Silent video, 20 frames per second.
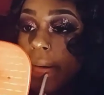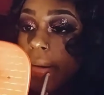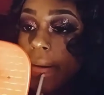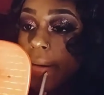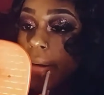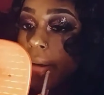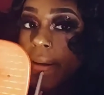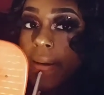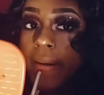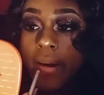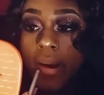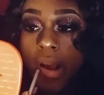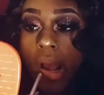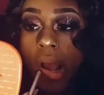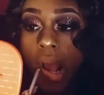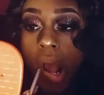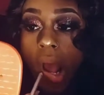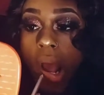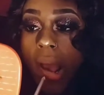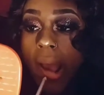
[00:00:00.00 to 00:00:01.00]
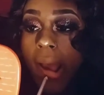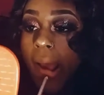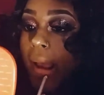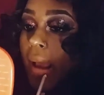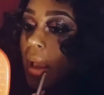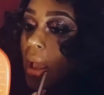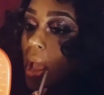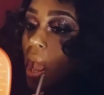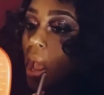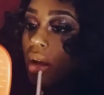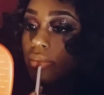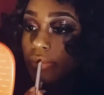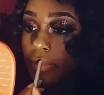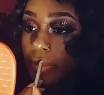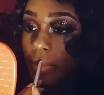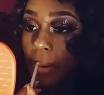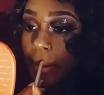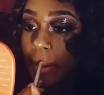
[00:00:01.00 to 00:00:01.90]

This lip liner was such shit.